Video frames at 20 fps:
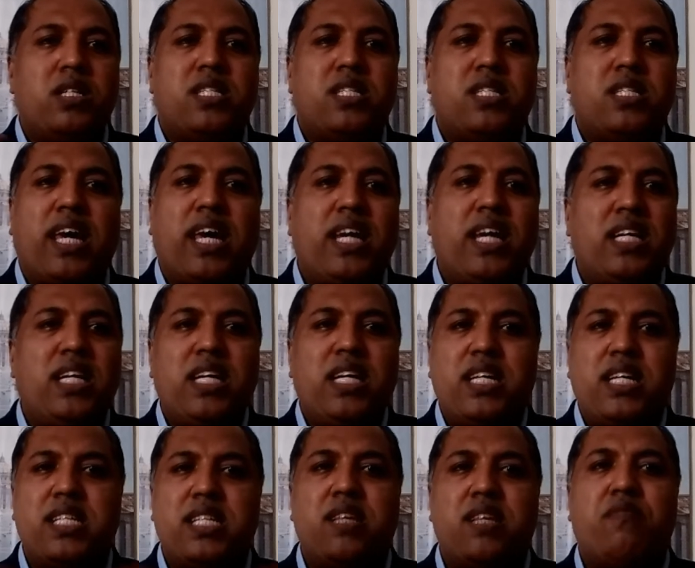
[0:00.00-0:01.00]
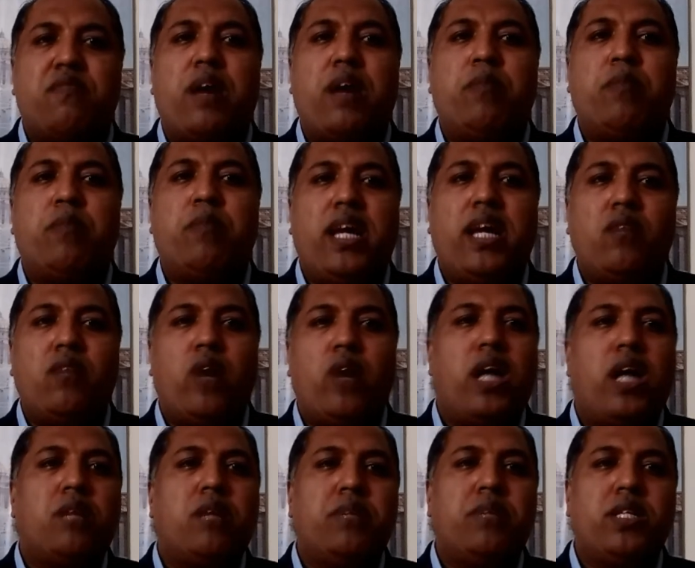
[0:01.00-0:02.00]
Second is the family
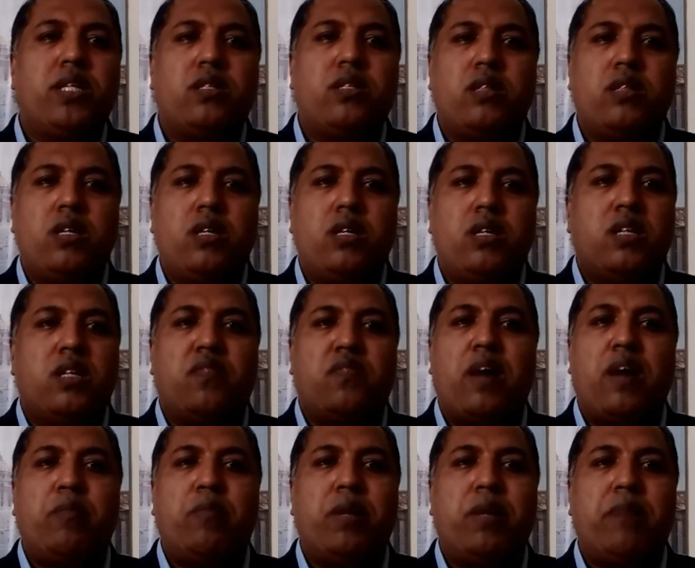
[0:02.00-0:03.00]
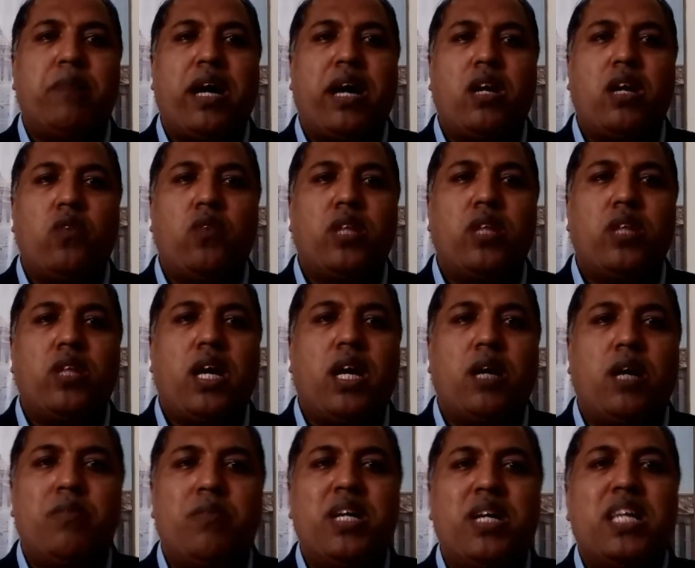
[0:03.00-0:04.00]
environment, the family background that they
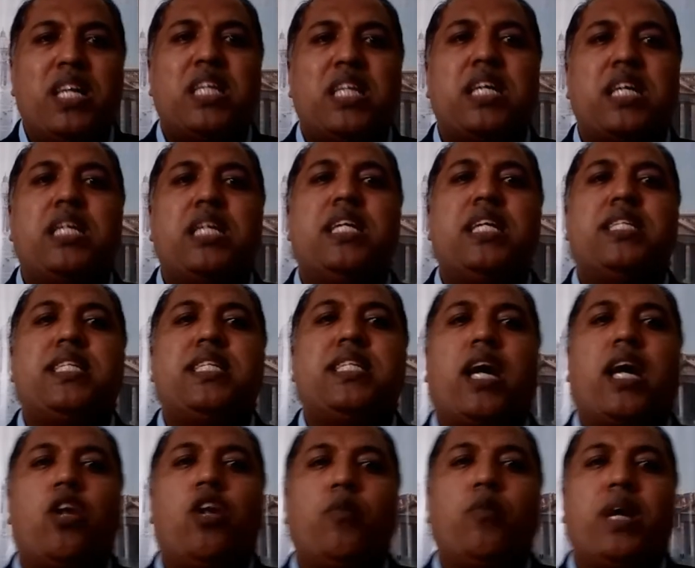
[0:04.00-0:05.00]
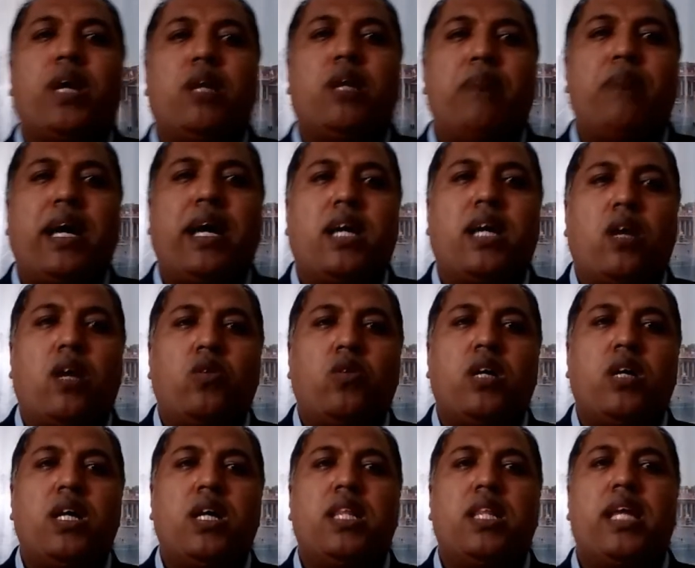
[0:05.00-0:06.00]
come. Third is the economical
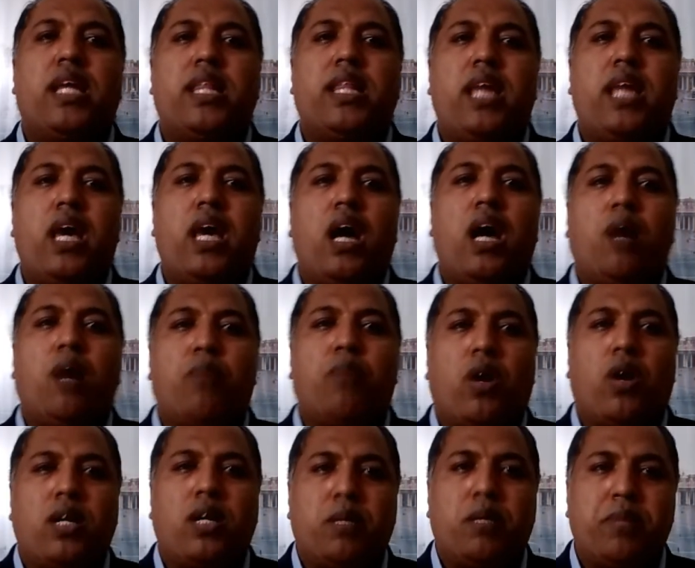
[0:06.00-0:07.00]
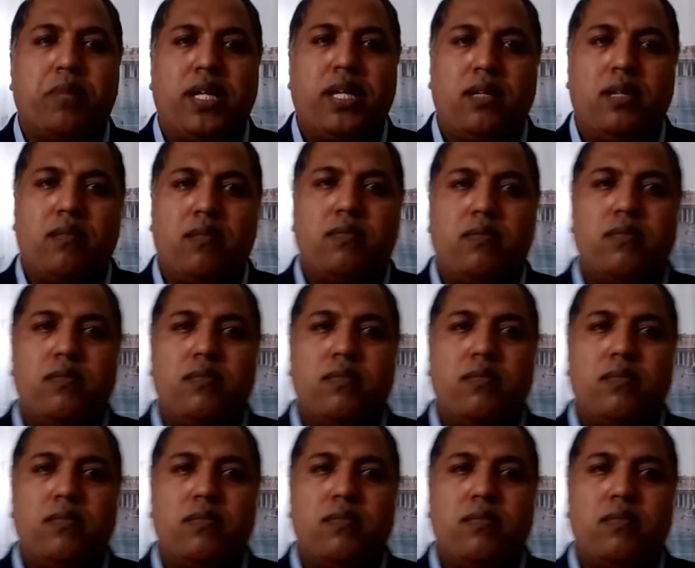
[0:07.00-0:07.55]
background that they are brought up in.